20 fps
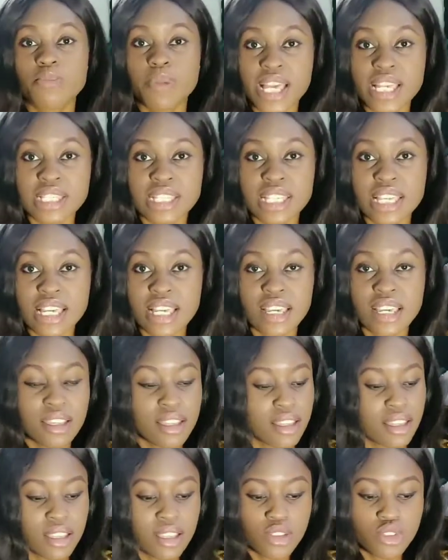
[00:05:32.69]
Basic
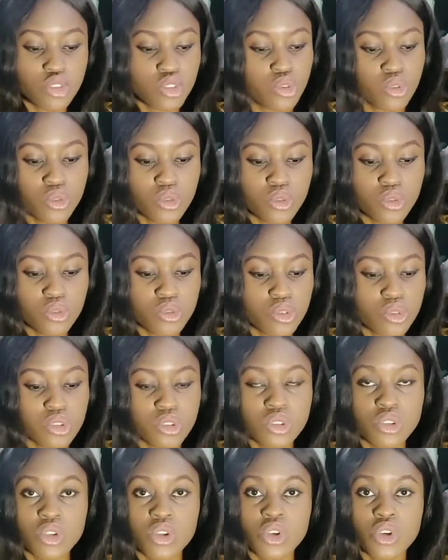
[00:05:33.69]

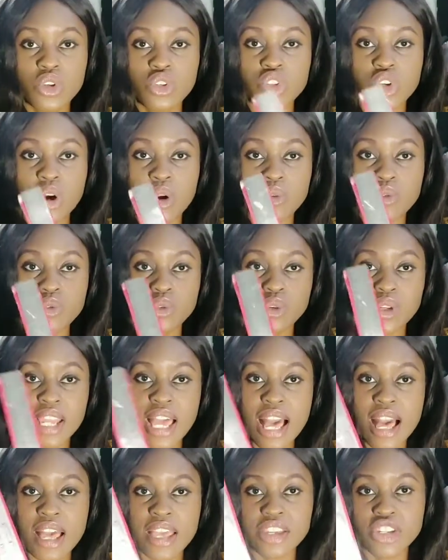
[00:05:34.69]
tools, your
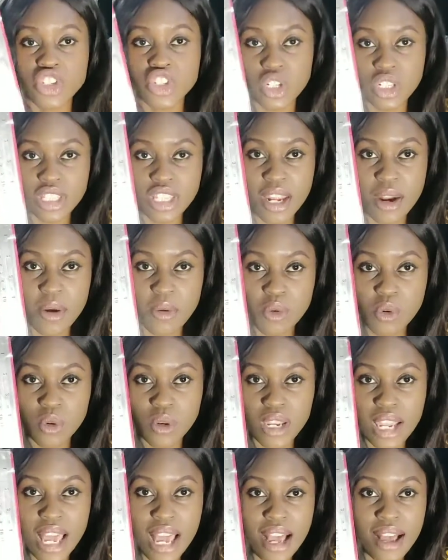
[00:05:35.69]
ruler, a shorter
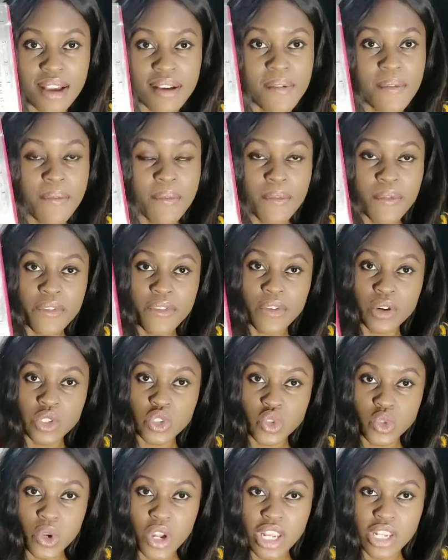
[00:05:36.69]
ruler for
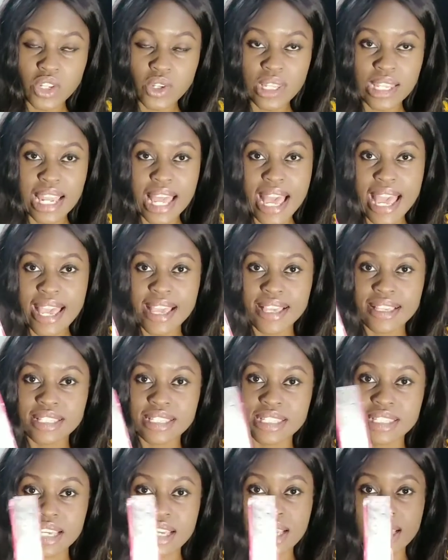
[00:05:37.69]
drawing your
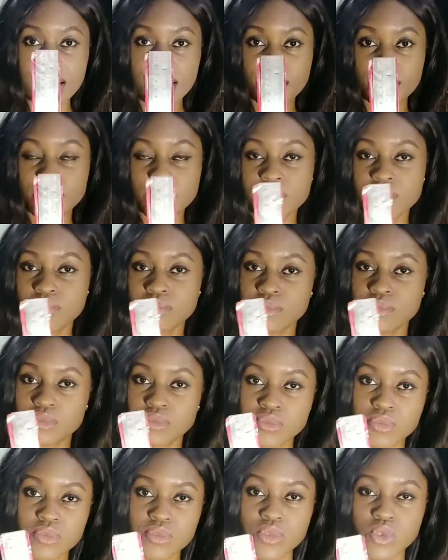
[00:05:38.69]
lines,
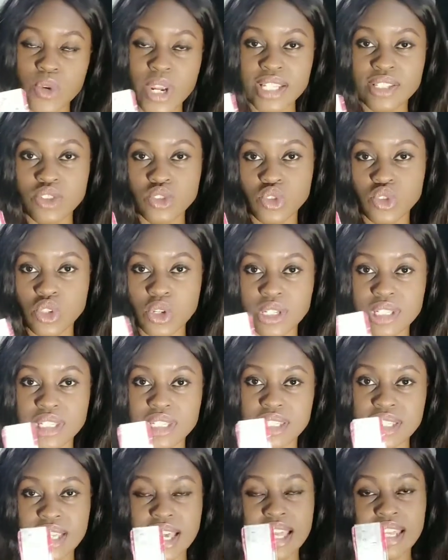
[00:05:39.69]
right, your
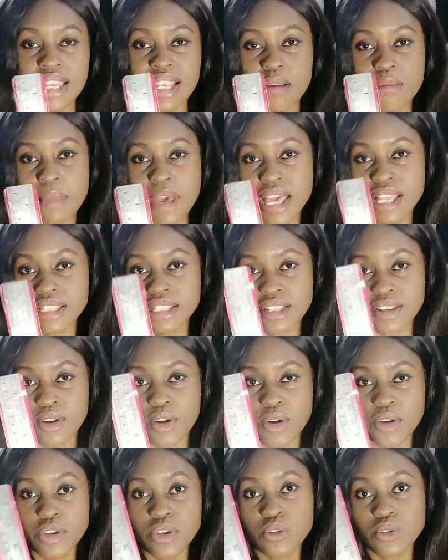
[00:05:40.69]
design element and
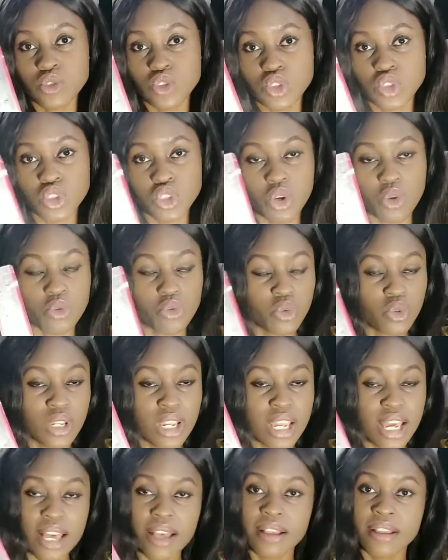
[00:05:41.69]
all. You could use your
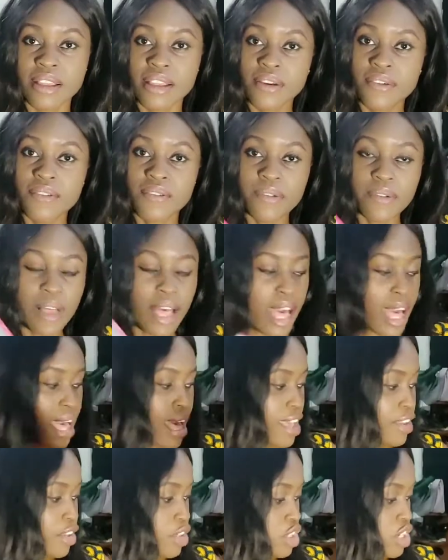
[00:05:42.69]
ruler.
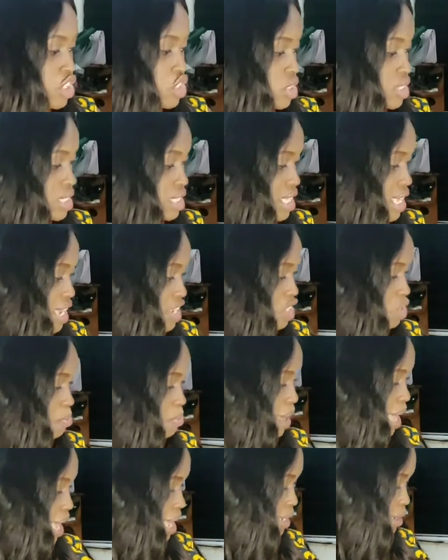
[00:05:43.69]
You need your sketch
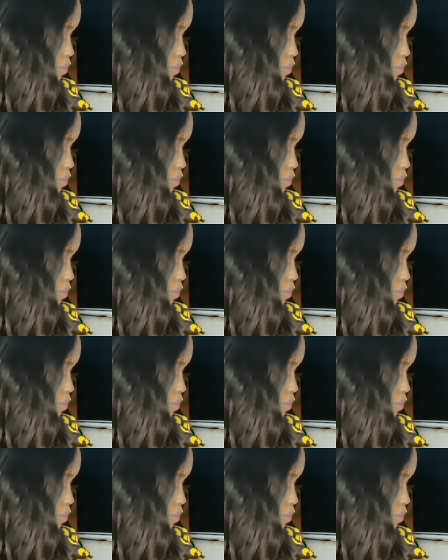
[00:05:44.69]
pad.